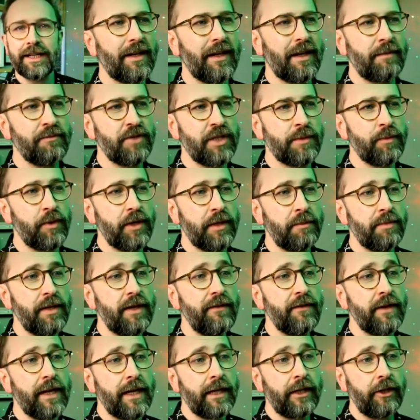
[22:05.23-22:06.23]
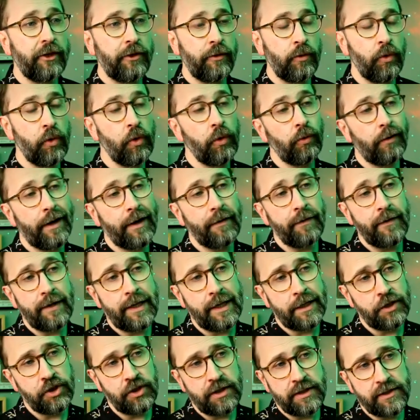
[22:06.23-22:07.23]
I'm just putting PVA glue all around the
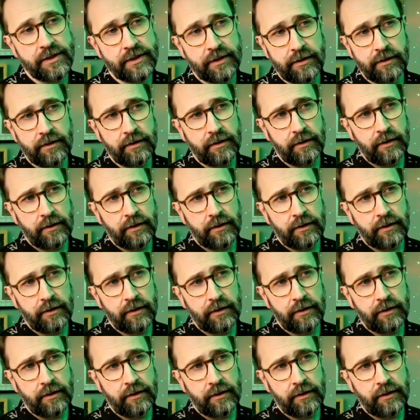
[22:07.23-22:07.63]
edges